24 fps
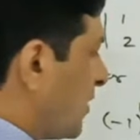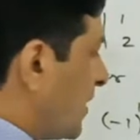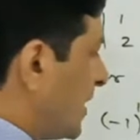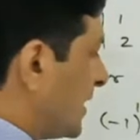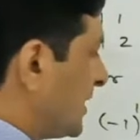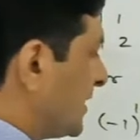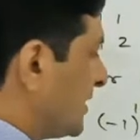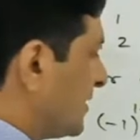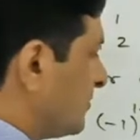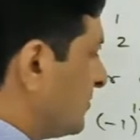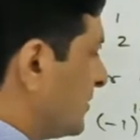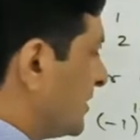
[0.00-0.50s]

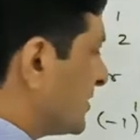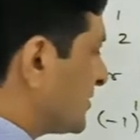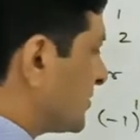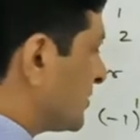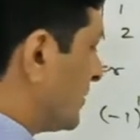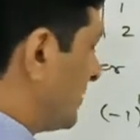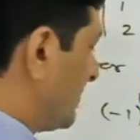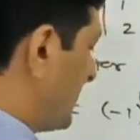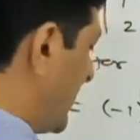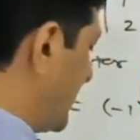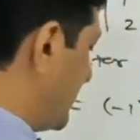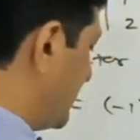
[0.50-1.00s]
odd number,
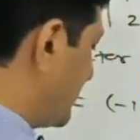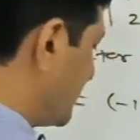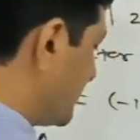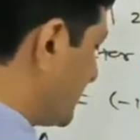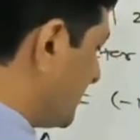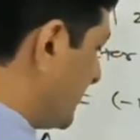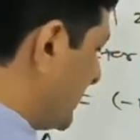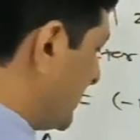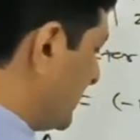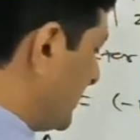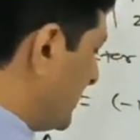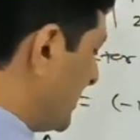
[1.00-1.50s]
so
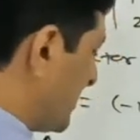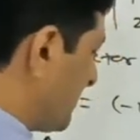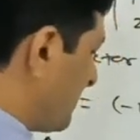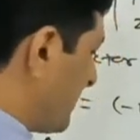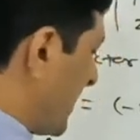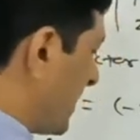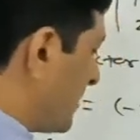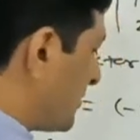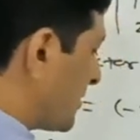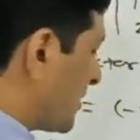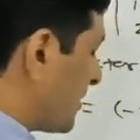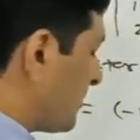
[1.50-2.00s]
-1. Here
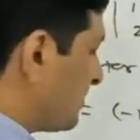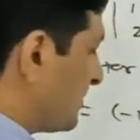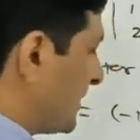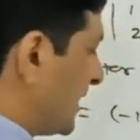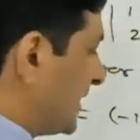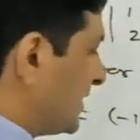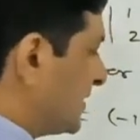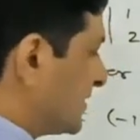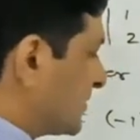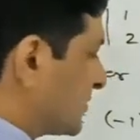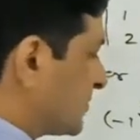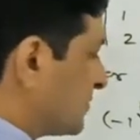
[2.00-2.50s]
power of
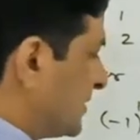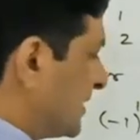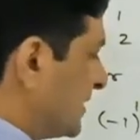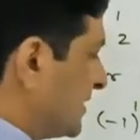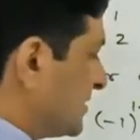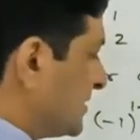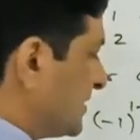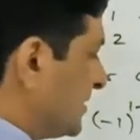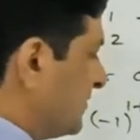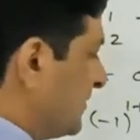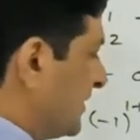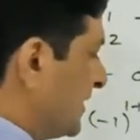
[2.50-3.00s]
-1
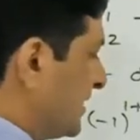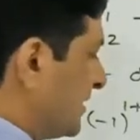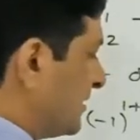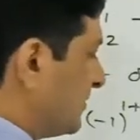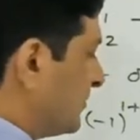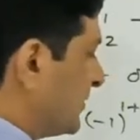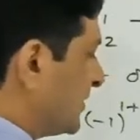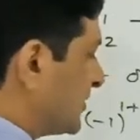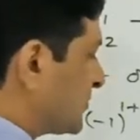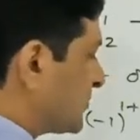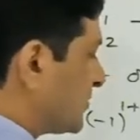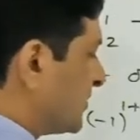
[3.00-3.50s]
is even
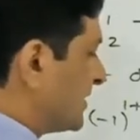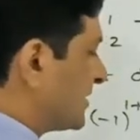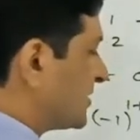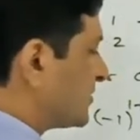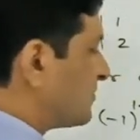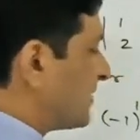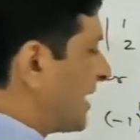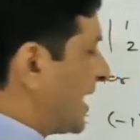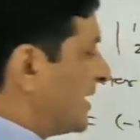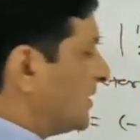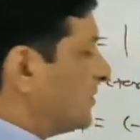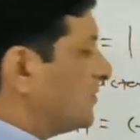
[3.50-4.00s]
number, so
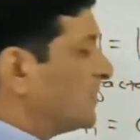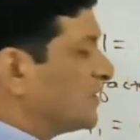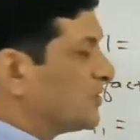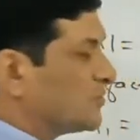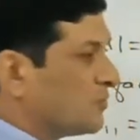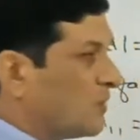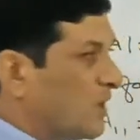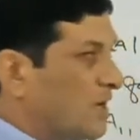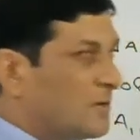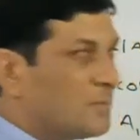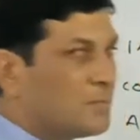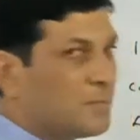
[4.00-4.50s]
its value
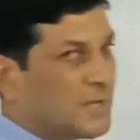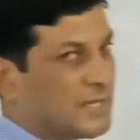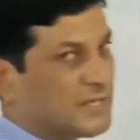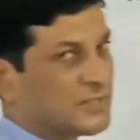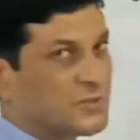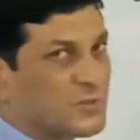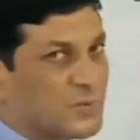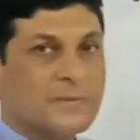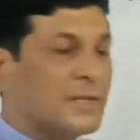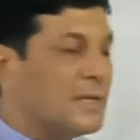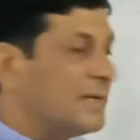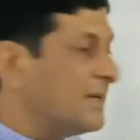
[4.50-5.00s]
is what,
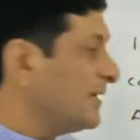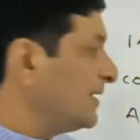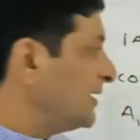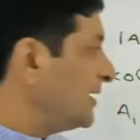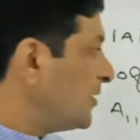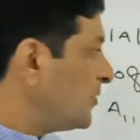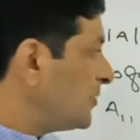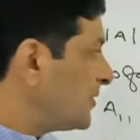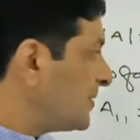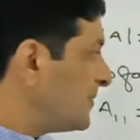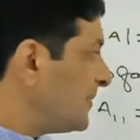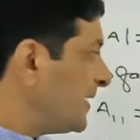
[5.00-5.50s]
+1.
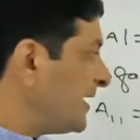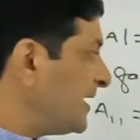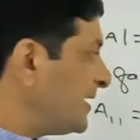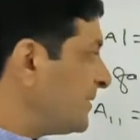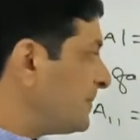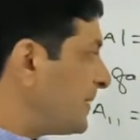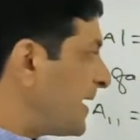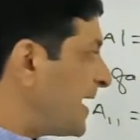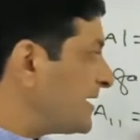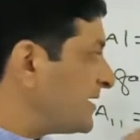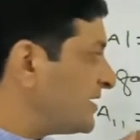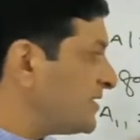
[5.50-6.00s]
Now
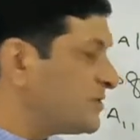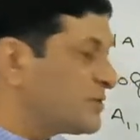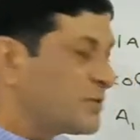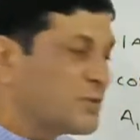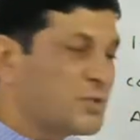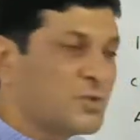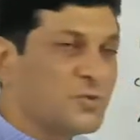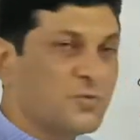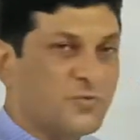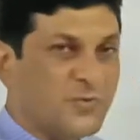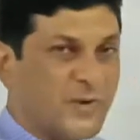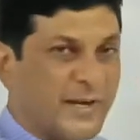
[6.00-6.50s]
remaining part
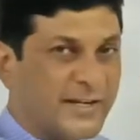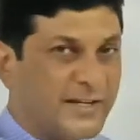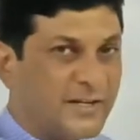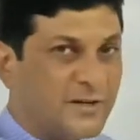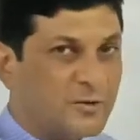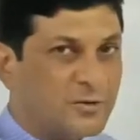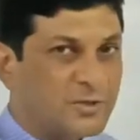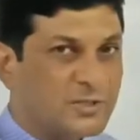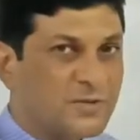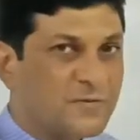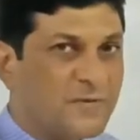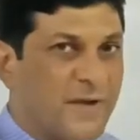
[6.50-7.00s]
is to find
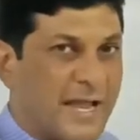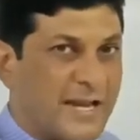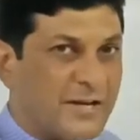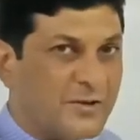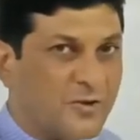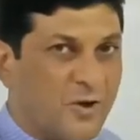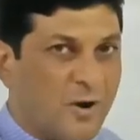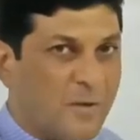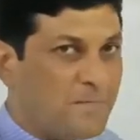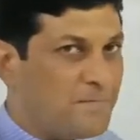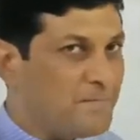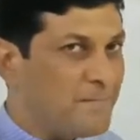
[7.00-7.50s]
out the
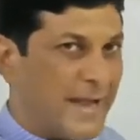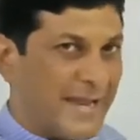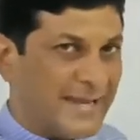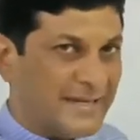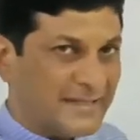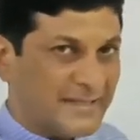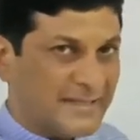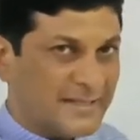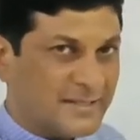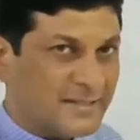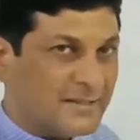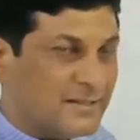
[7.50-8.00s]
value of
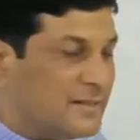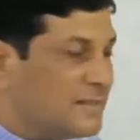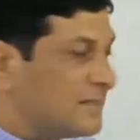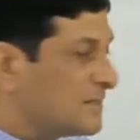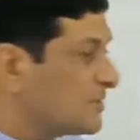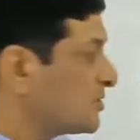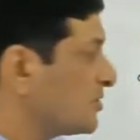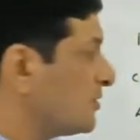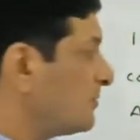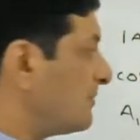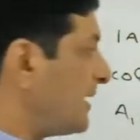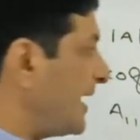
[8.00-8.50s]
minor.
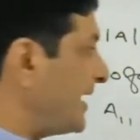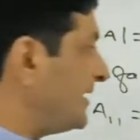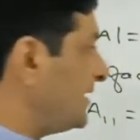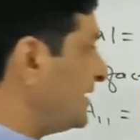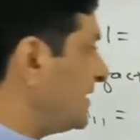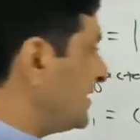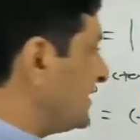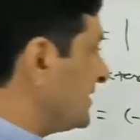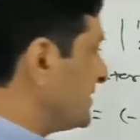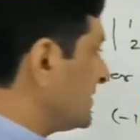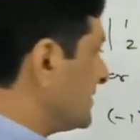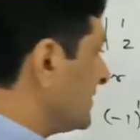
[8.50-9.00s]
So
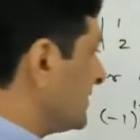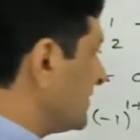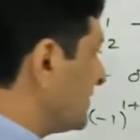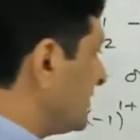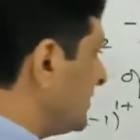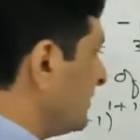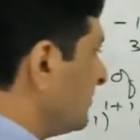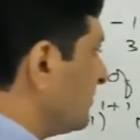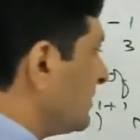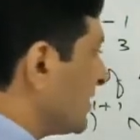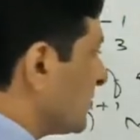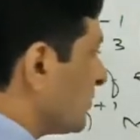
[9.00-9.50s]
minor is
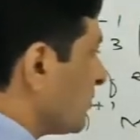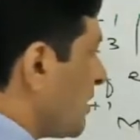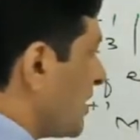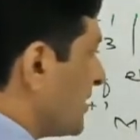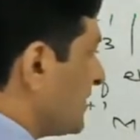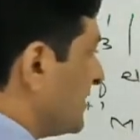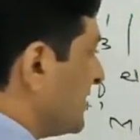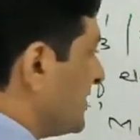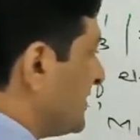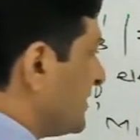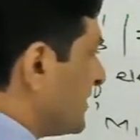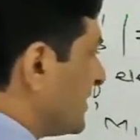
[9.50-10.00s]
nothing but
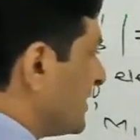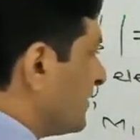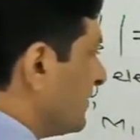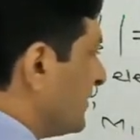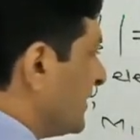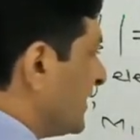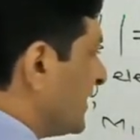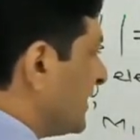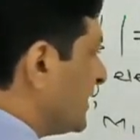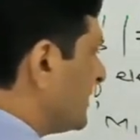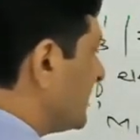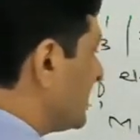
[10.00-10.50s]
what,
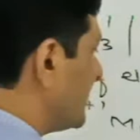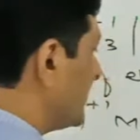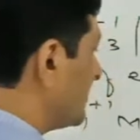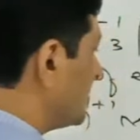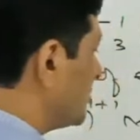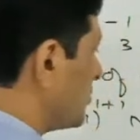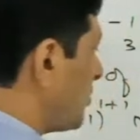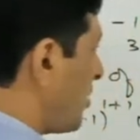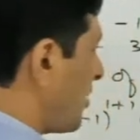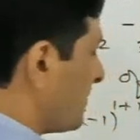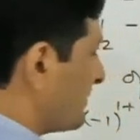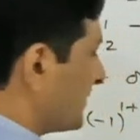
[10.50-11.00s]
determinant.
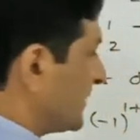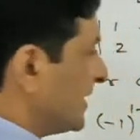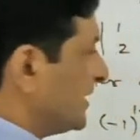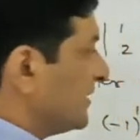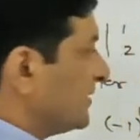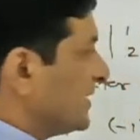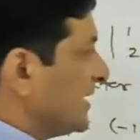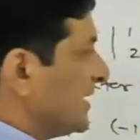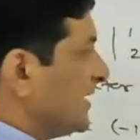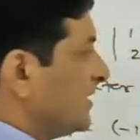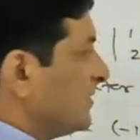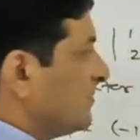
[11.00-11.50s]
To
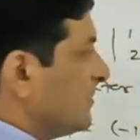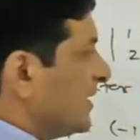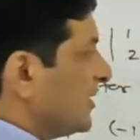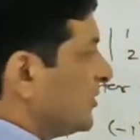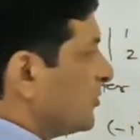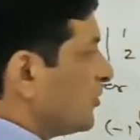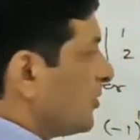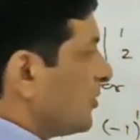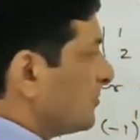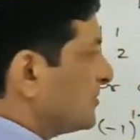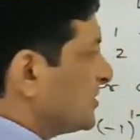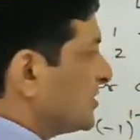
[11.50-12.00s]
obtain the
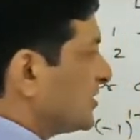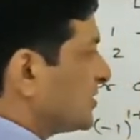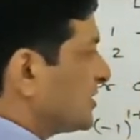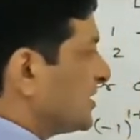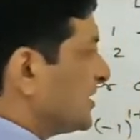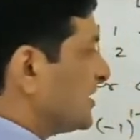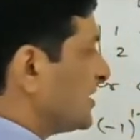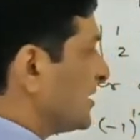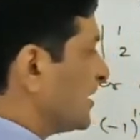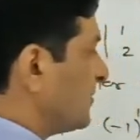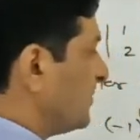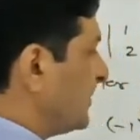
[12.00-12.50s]
element of this
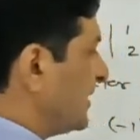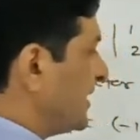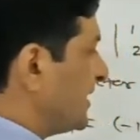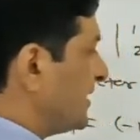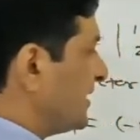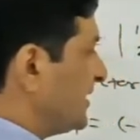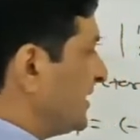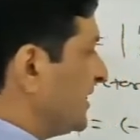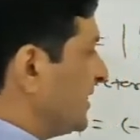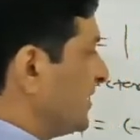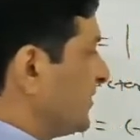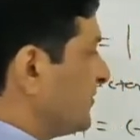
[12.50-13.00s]

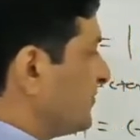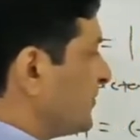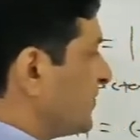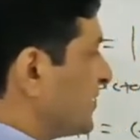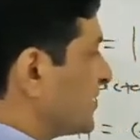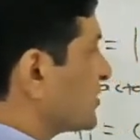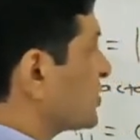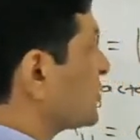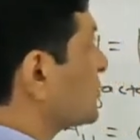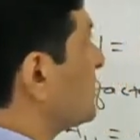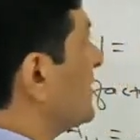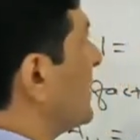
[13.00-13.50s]
determinant, delete
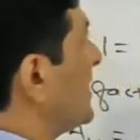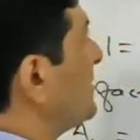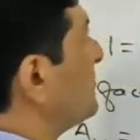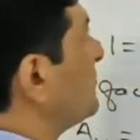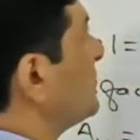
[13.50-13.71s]
first row and